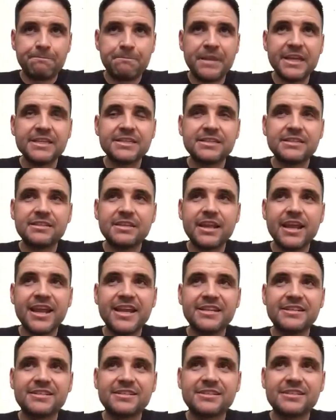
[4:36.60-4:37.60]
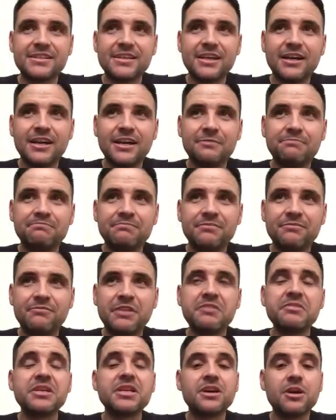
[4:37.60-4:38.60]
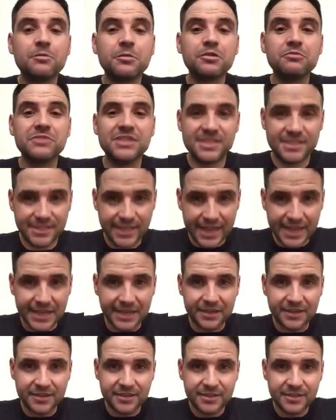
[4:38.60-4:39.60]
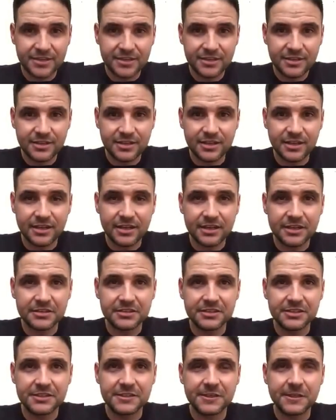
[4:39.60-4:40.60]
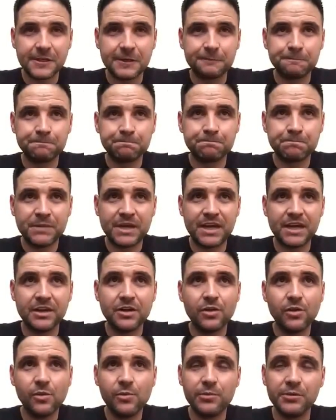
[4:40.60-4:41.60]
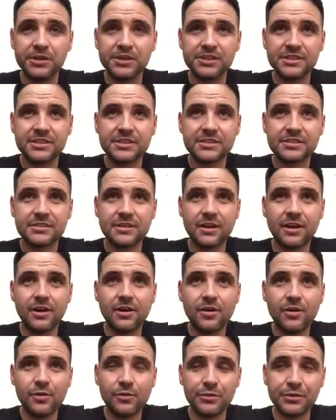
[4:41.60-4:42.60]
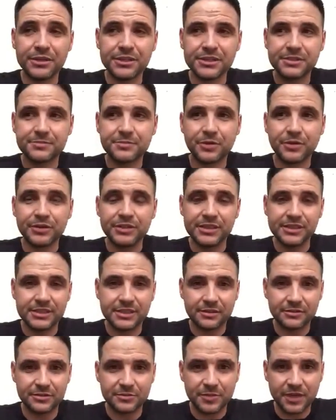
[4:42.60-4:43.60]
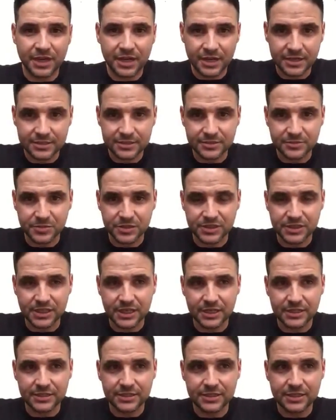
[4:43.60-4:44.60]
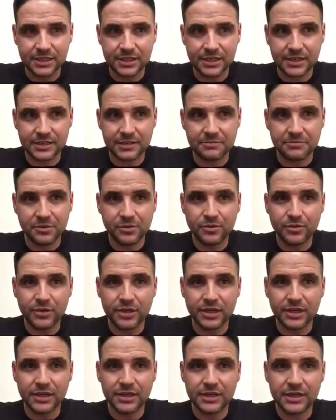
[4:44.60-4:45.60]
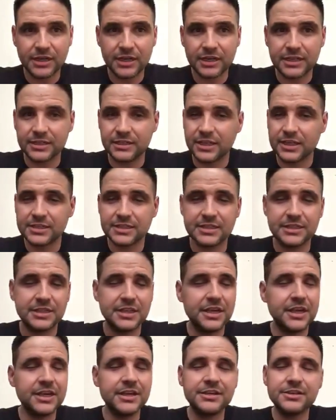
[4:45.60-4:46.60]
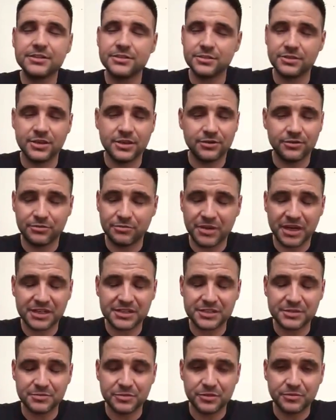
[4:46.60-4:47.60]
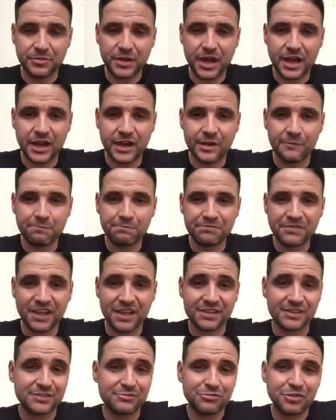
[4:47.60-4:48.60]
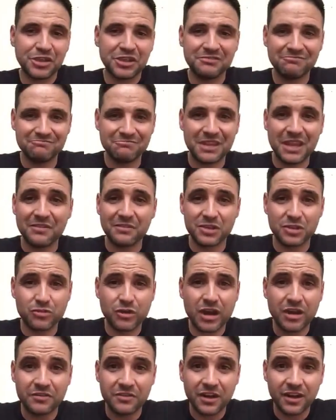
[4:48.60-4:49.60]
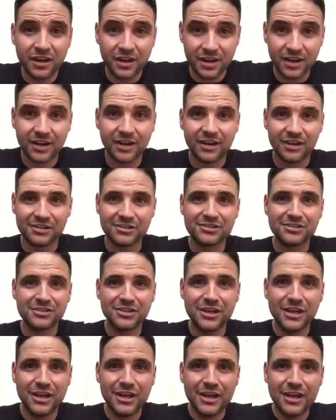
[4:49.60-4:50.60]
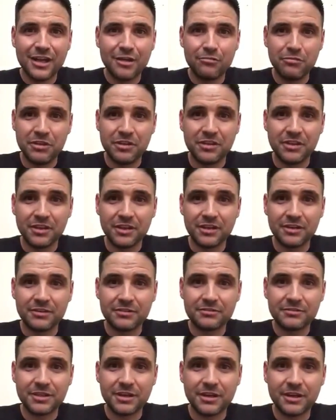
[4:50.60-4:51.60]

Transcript: This is a very common mistake, and I always point this out to my customers that the boiler doesn't need to go on maximum, as we never drive our cars with the